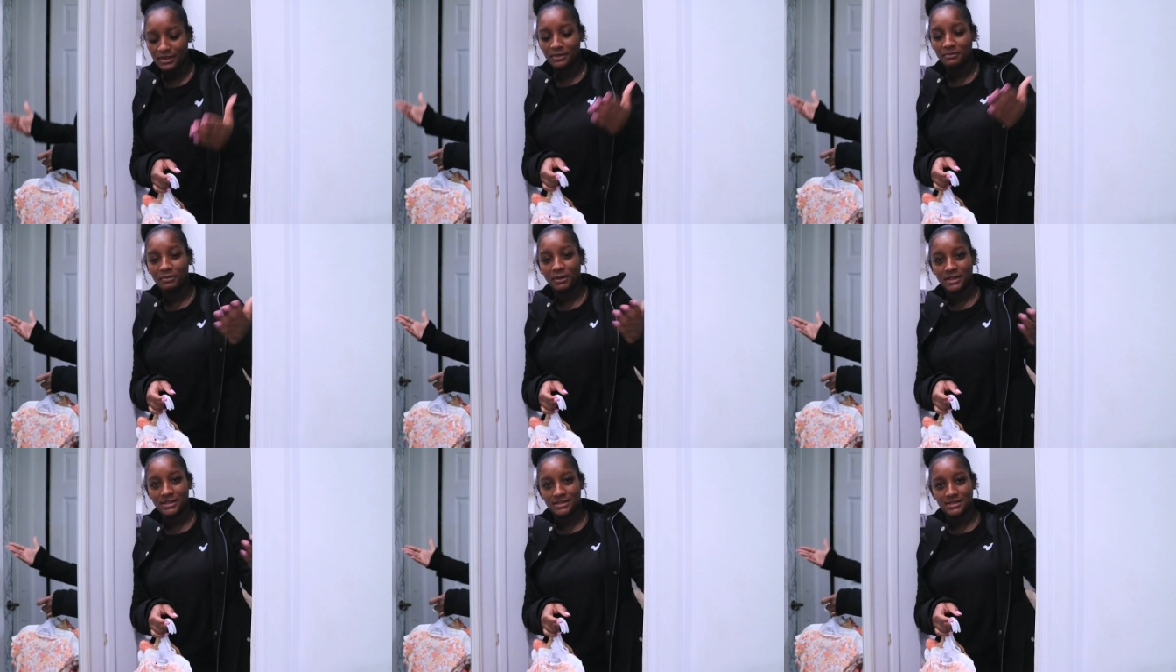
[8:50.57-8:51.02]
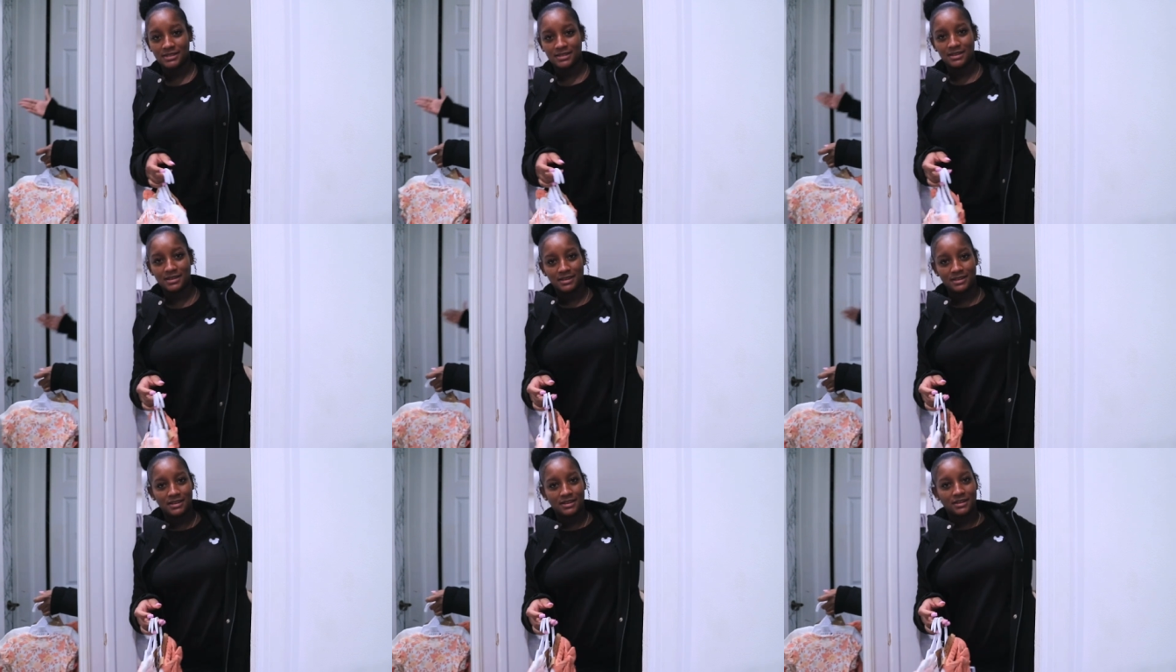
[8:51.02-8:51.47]
But
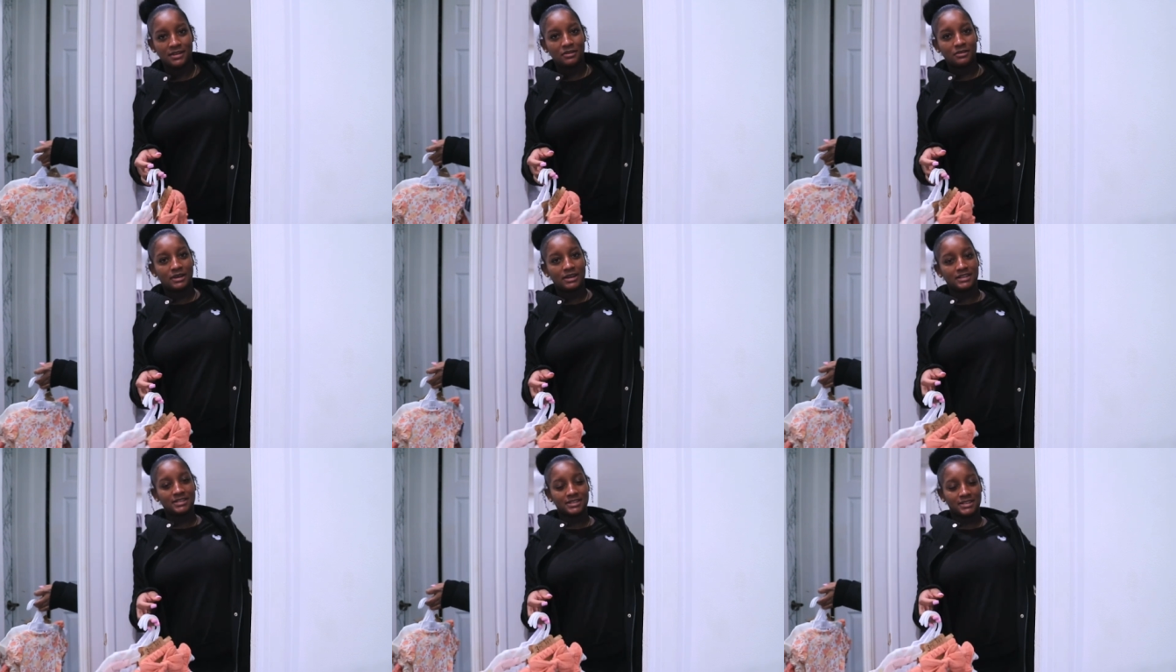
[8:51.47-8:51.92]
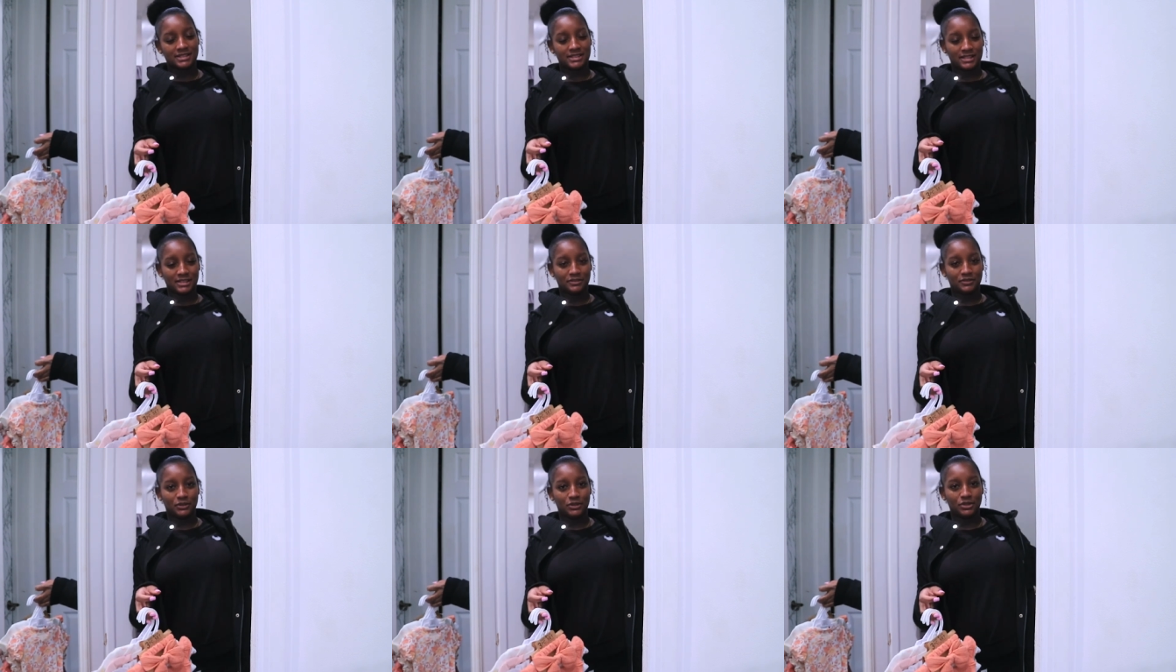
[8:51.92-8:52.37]
we had a
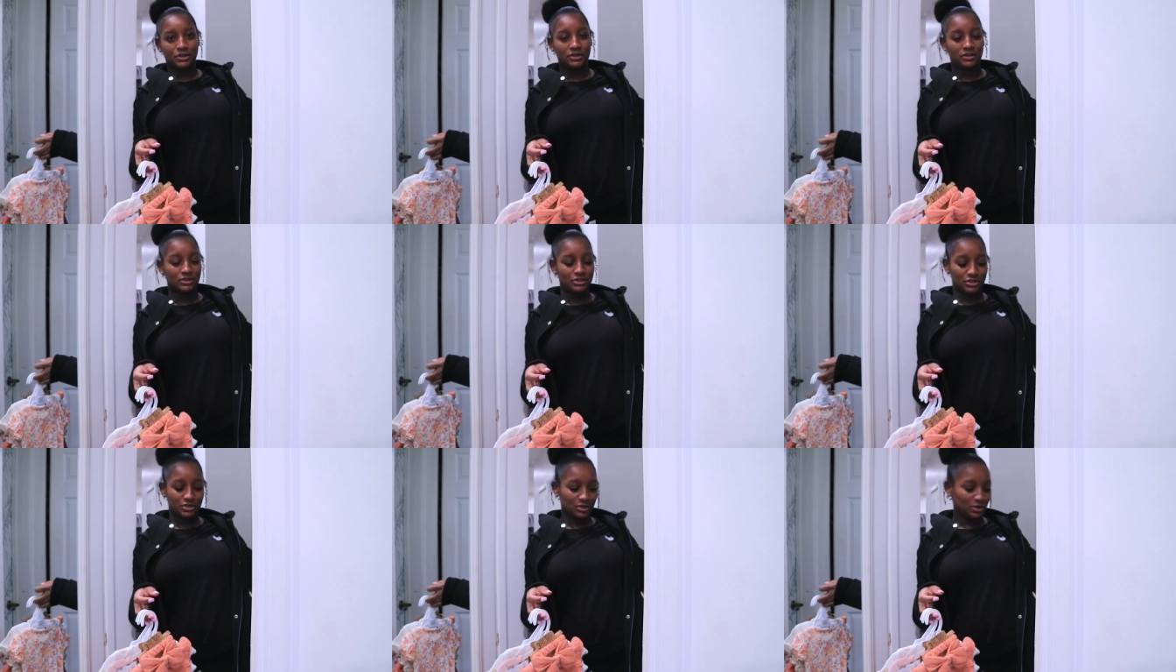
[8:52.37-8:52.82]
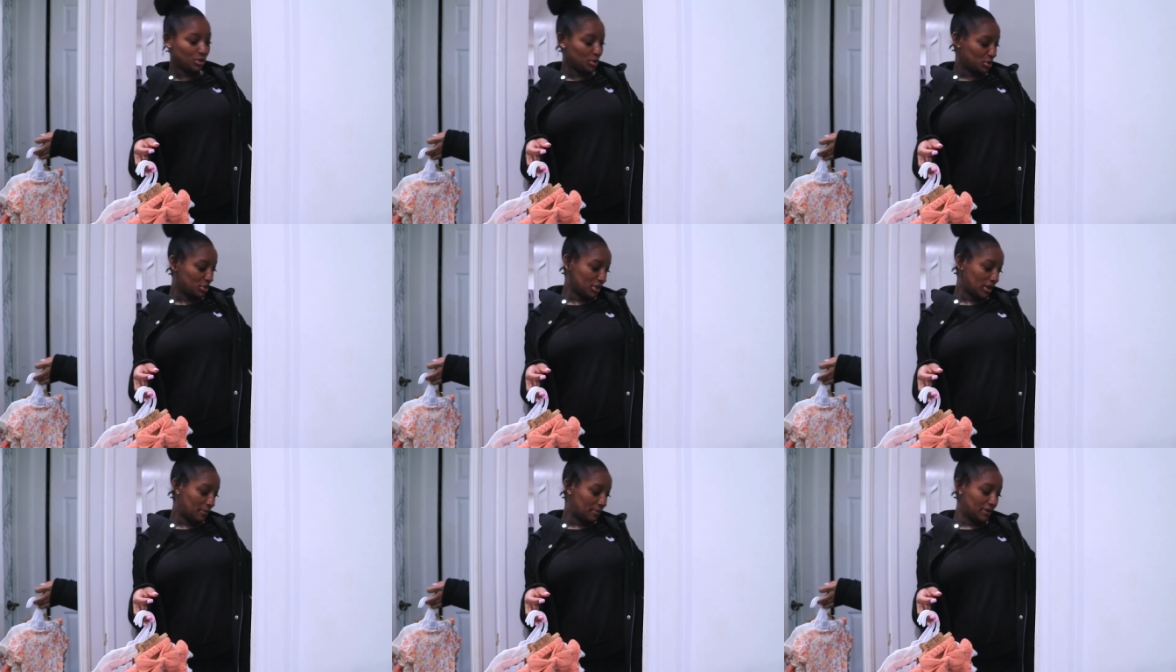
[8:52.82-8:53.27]
successful little
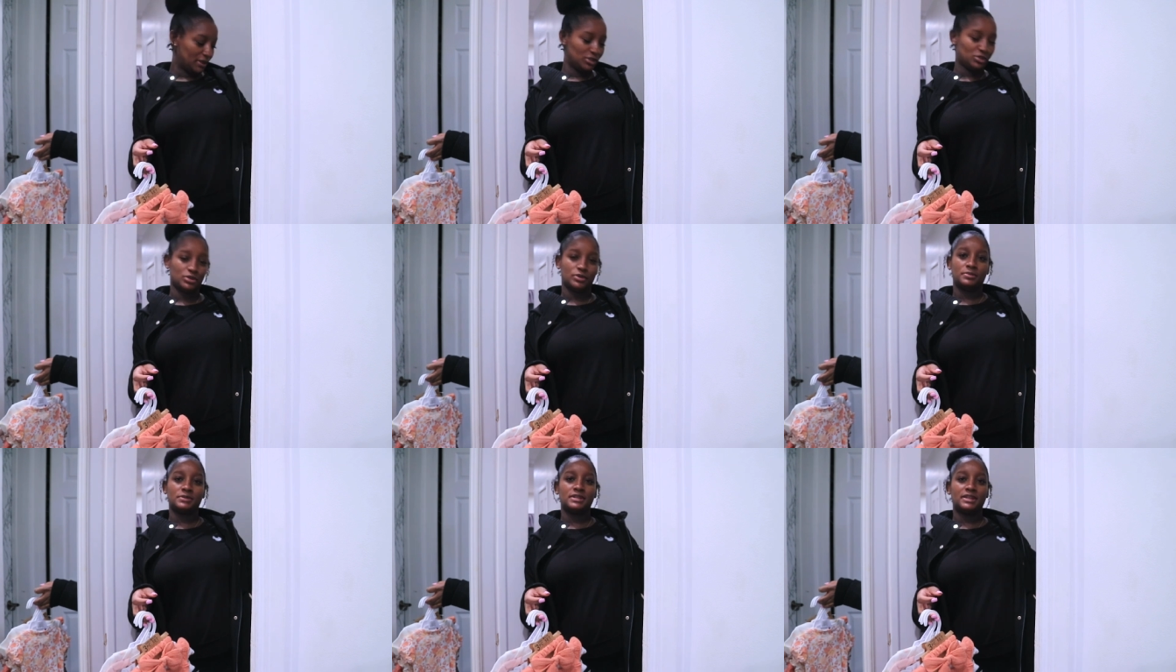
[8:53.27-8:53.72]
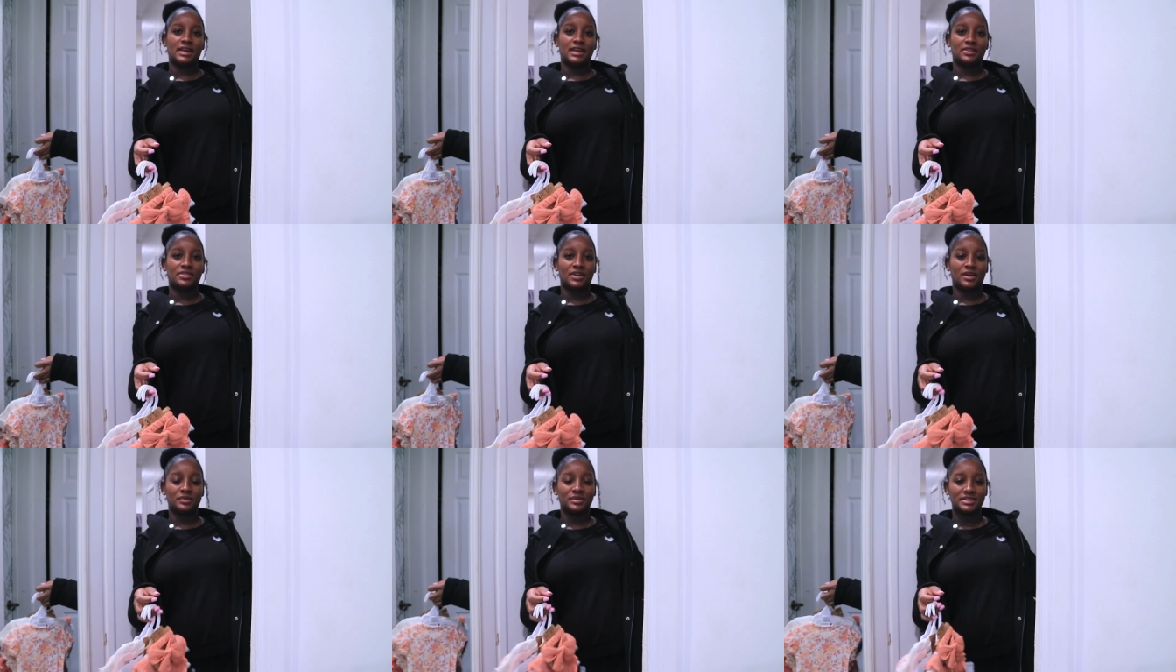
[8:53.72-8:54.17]
shopping trip today,
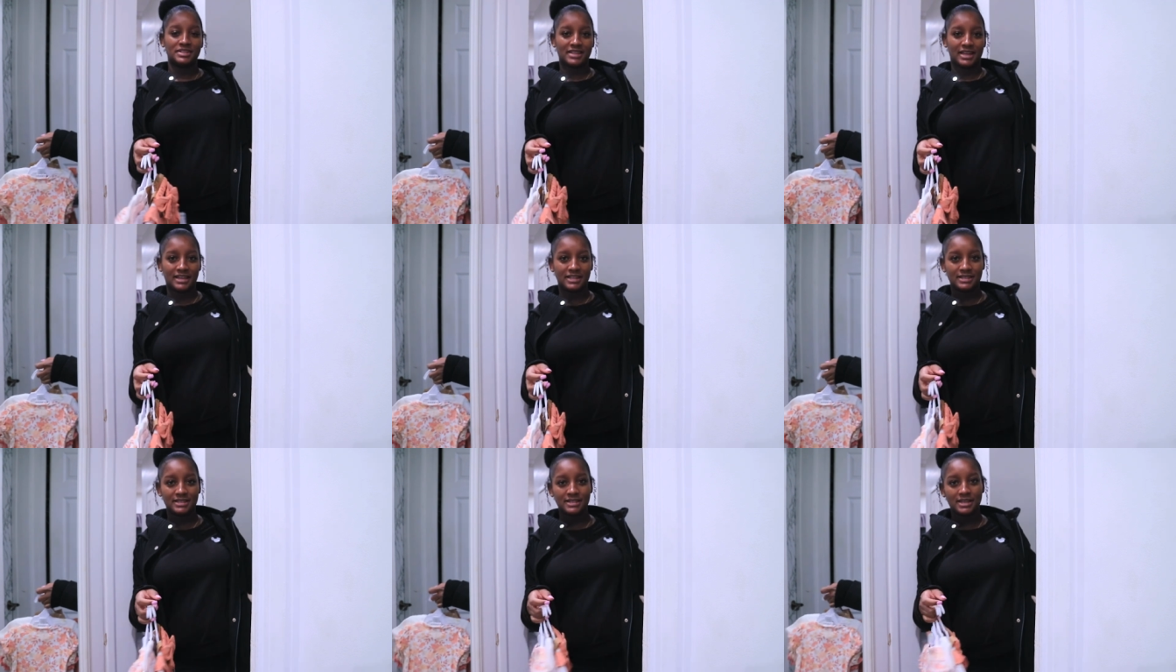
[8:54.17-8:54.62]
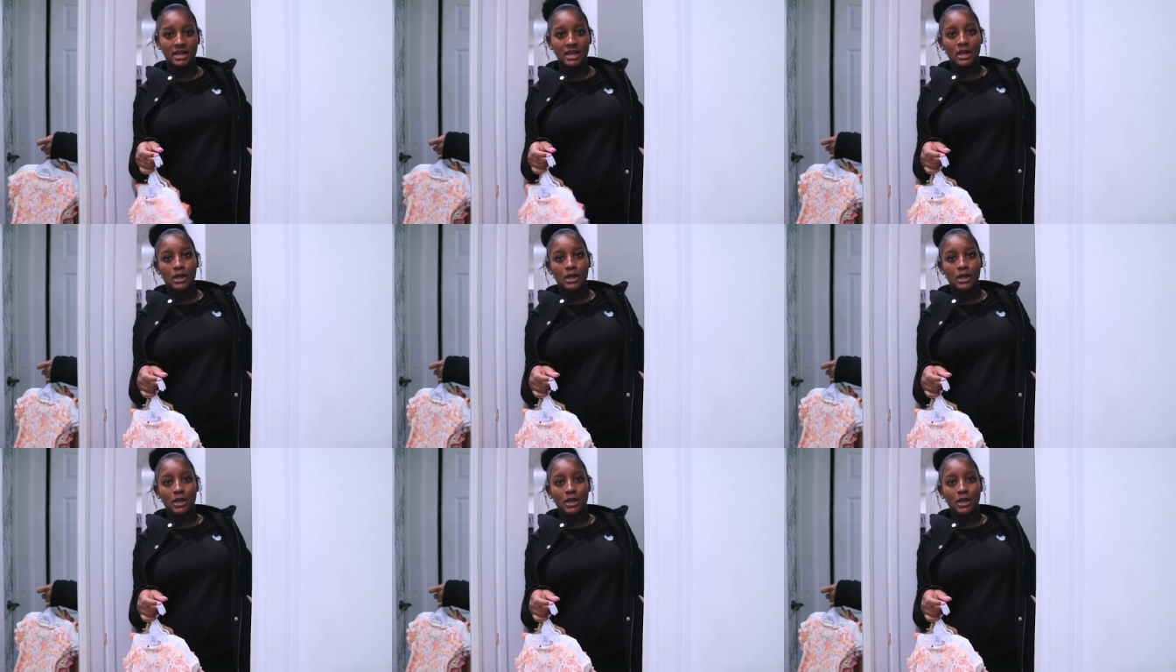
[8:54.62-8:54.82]
and that was nice